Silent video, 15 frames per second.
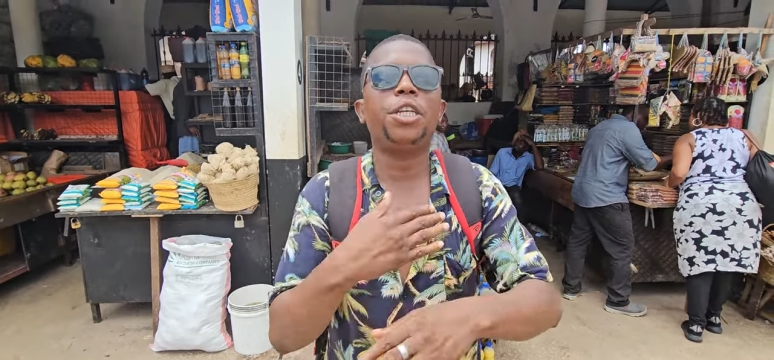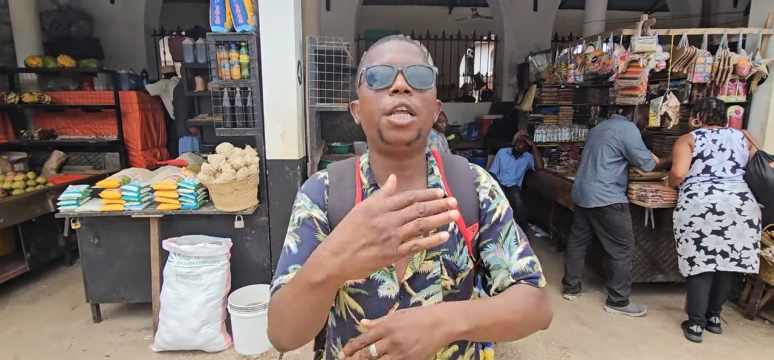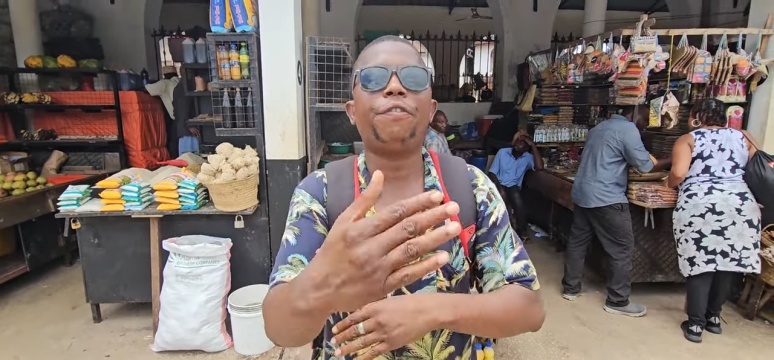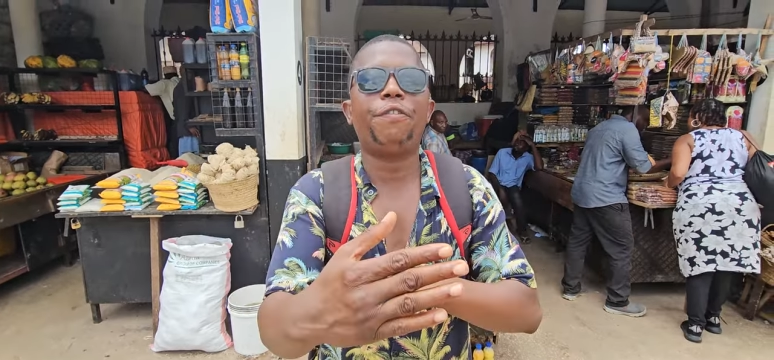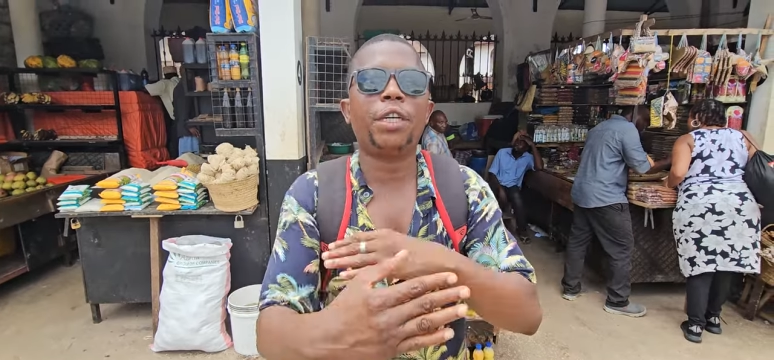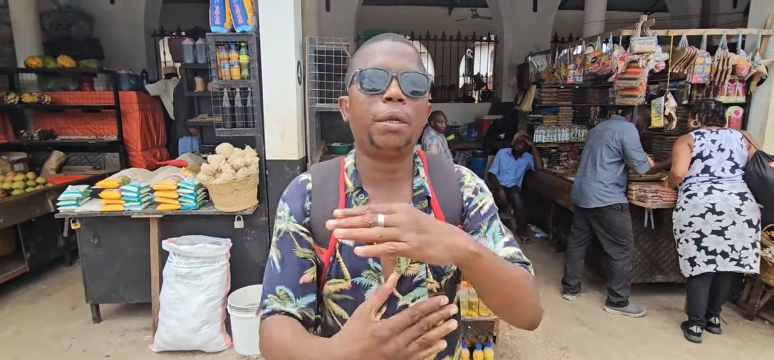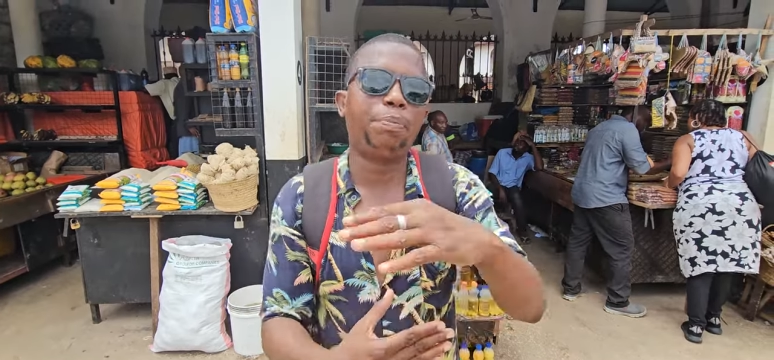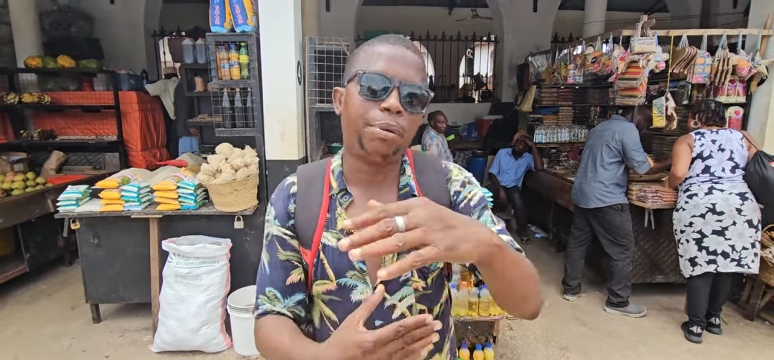
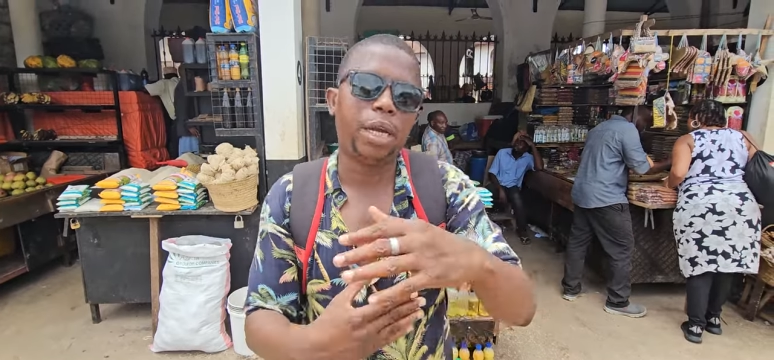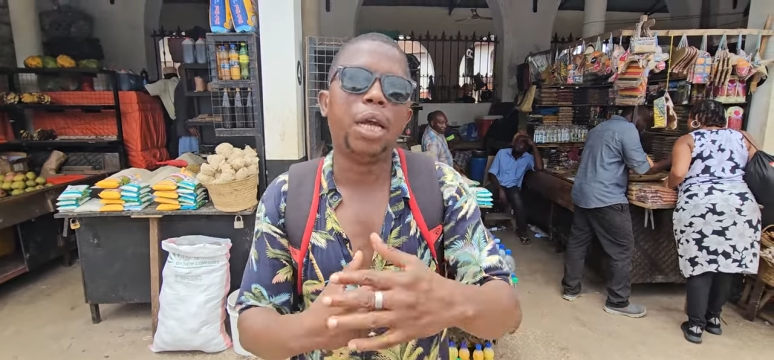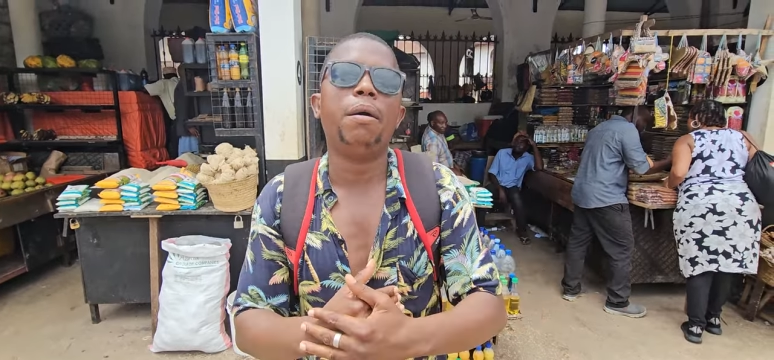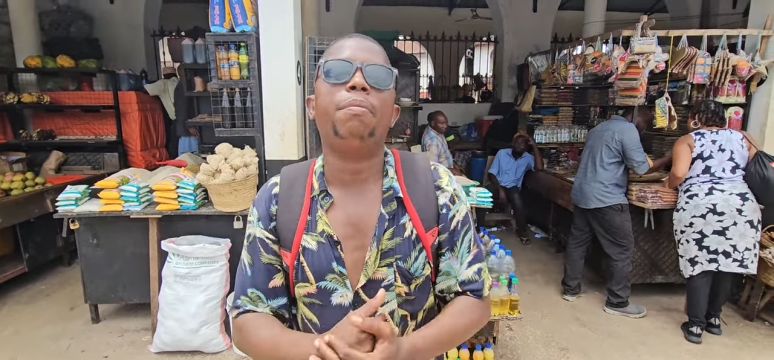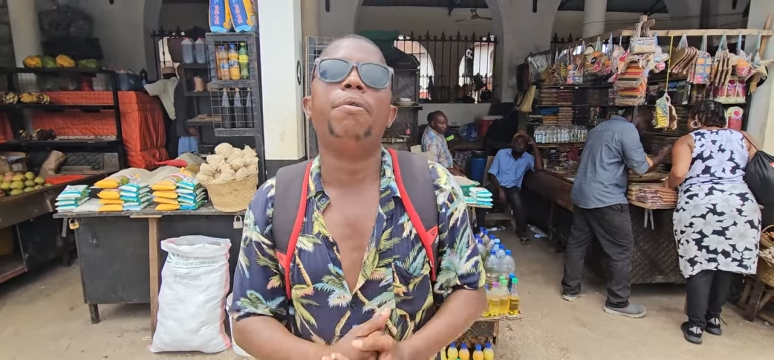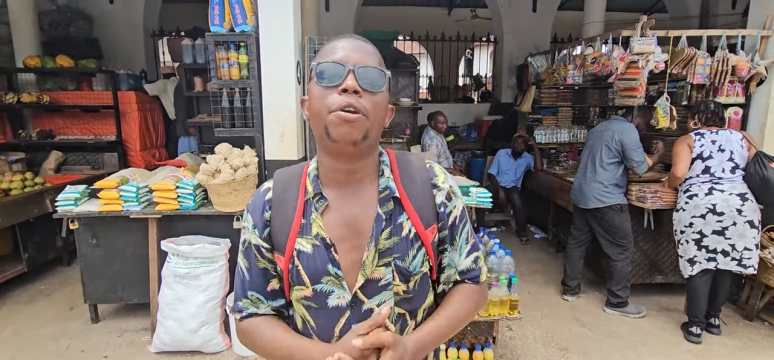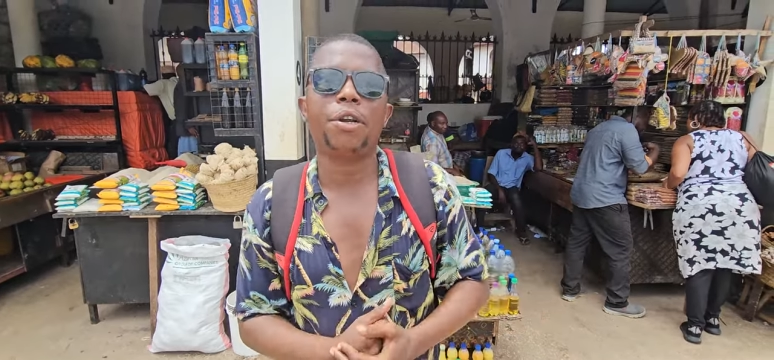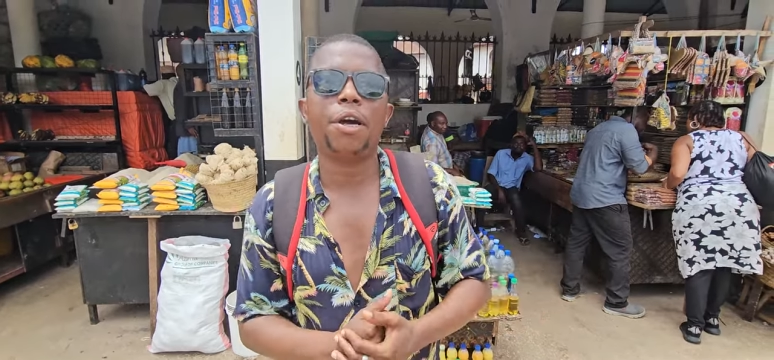different
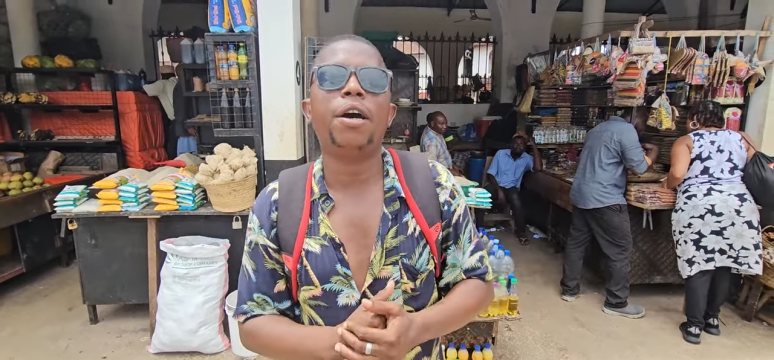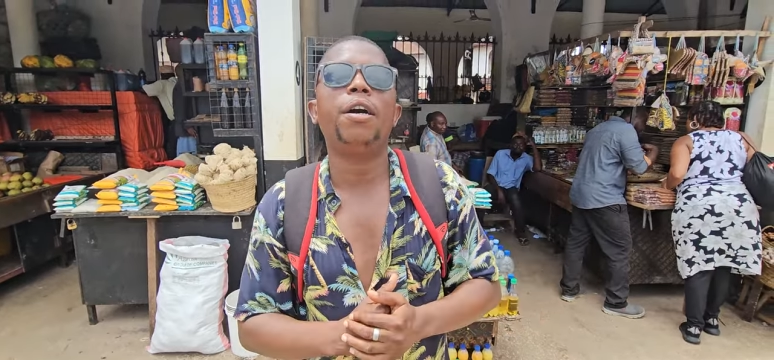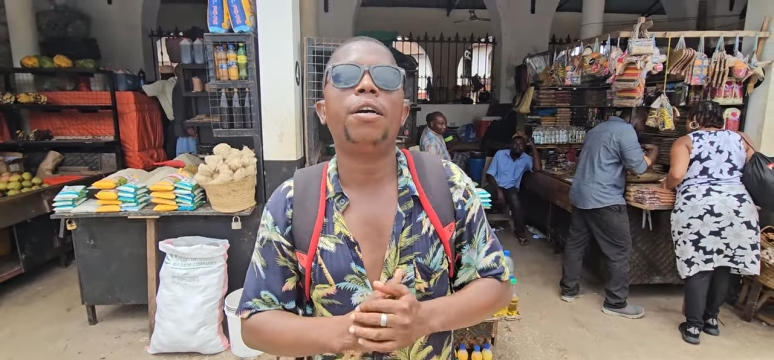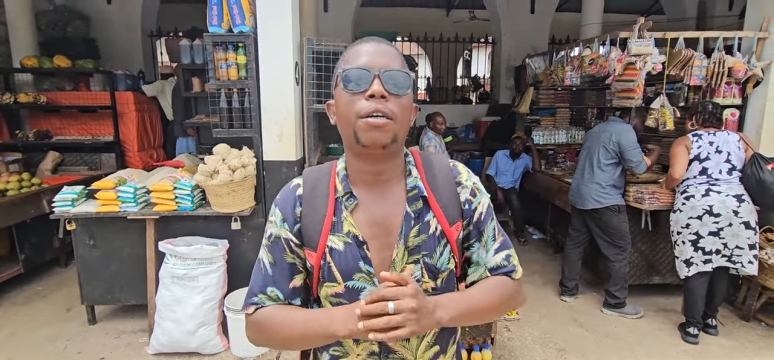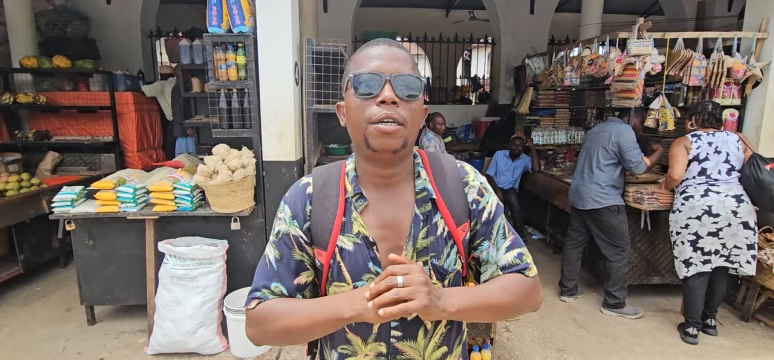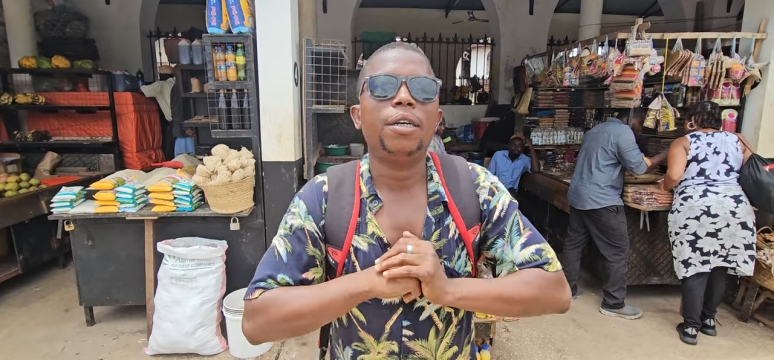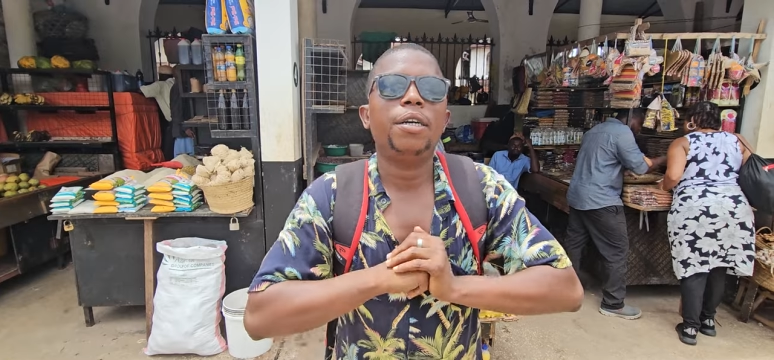people, you know.